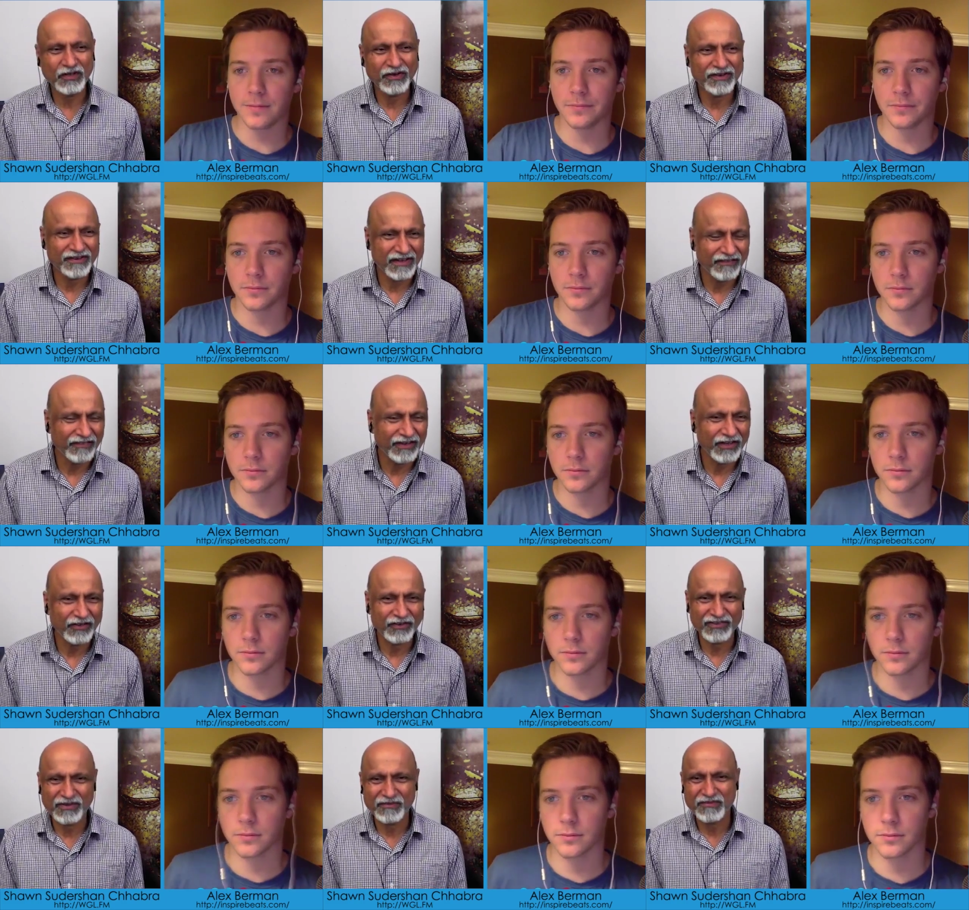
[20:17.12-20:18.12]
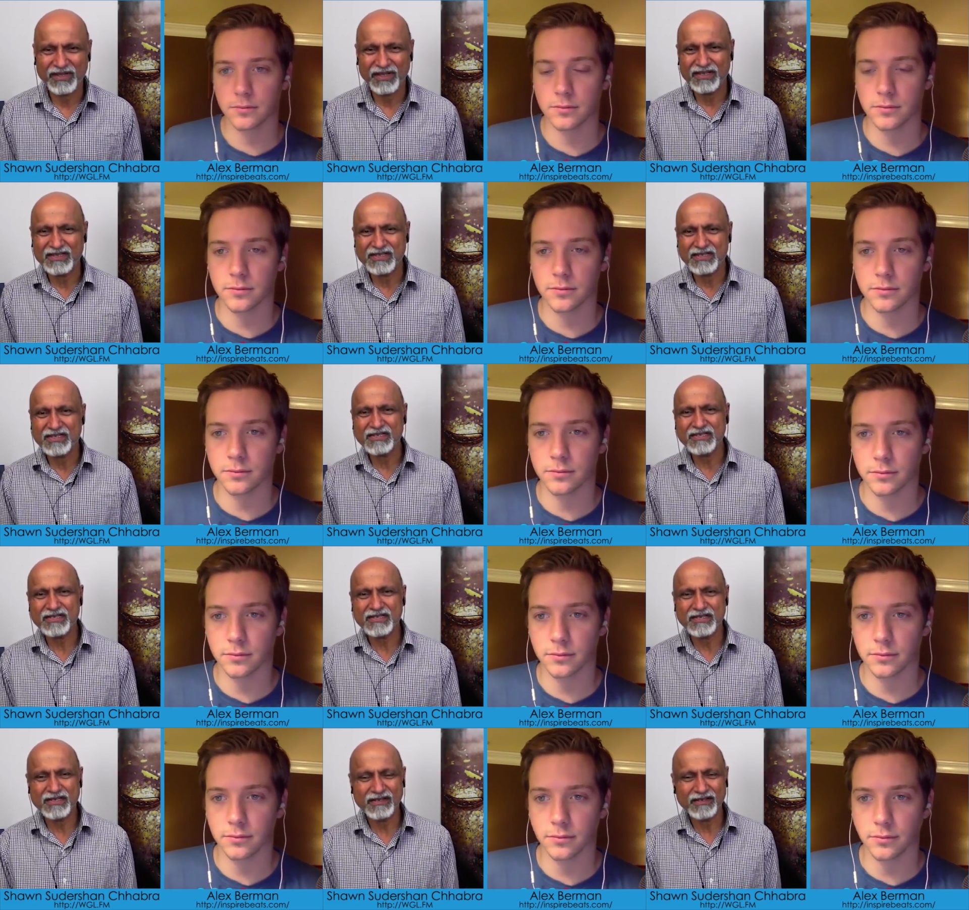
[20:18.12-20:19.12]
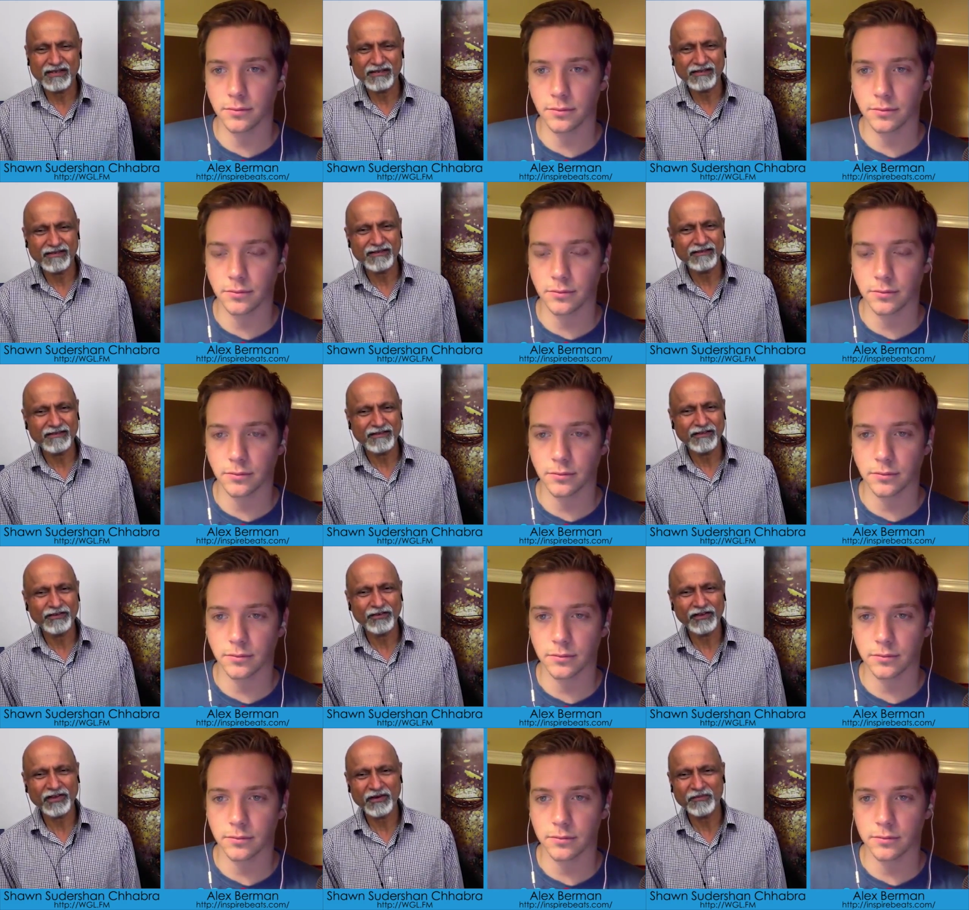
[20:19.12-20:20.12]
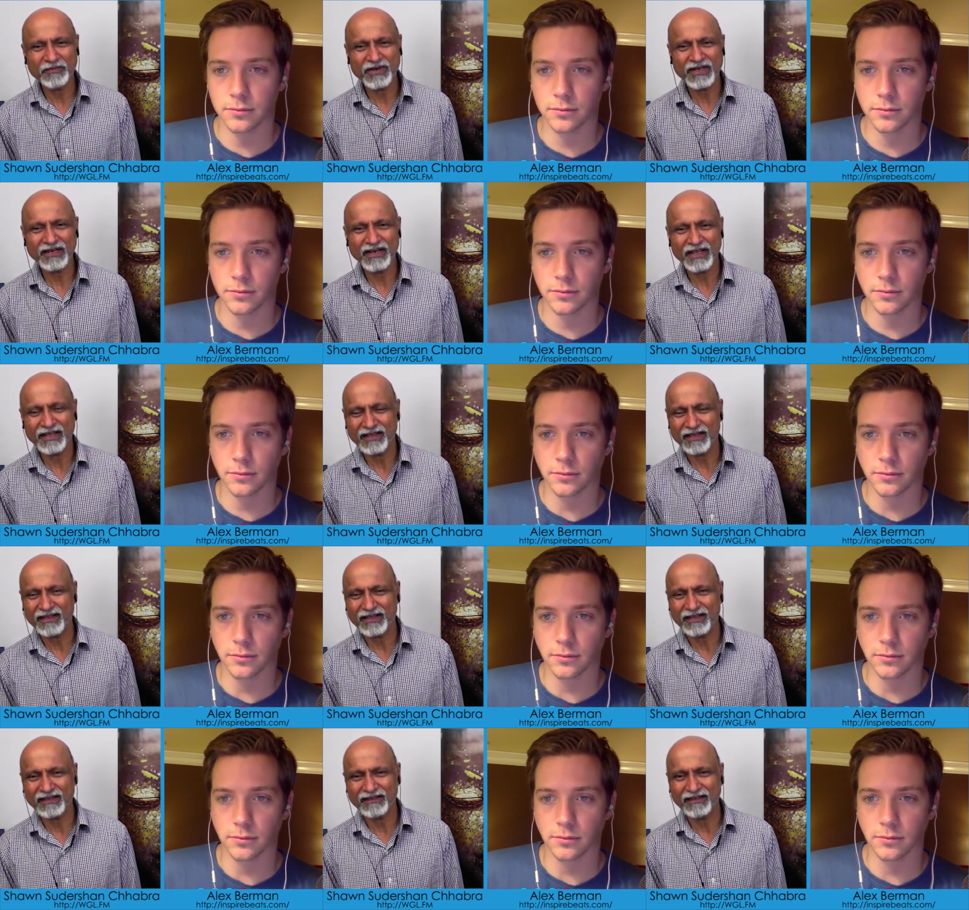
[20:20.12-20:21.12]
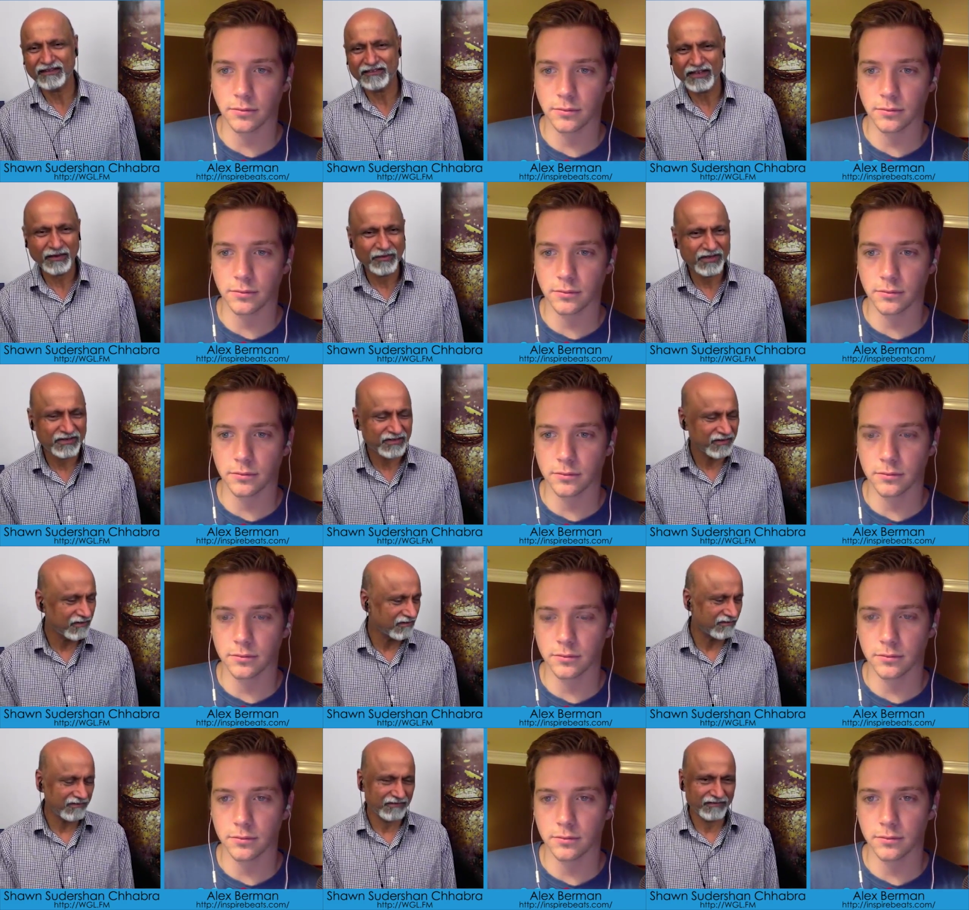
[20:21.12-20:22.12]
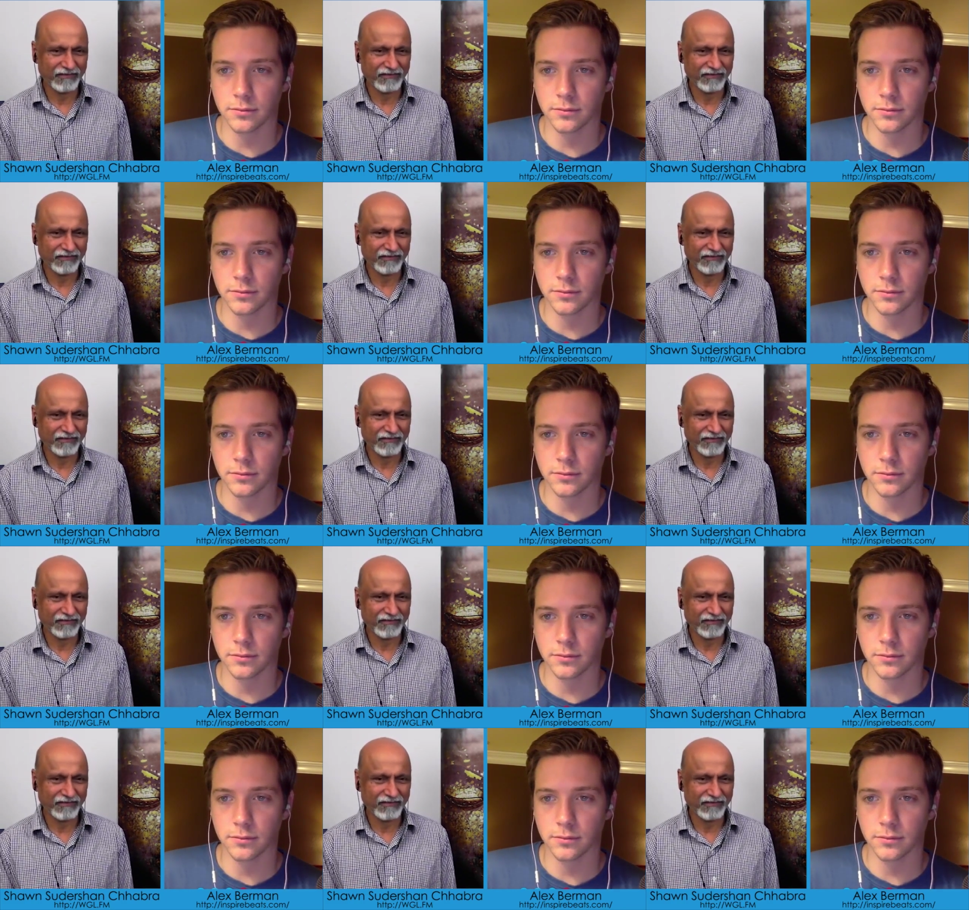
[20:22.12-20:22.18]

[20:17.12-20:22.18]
Speaker 1: you're traveling or something. Is is is, is your company like a establishment,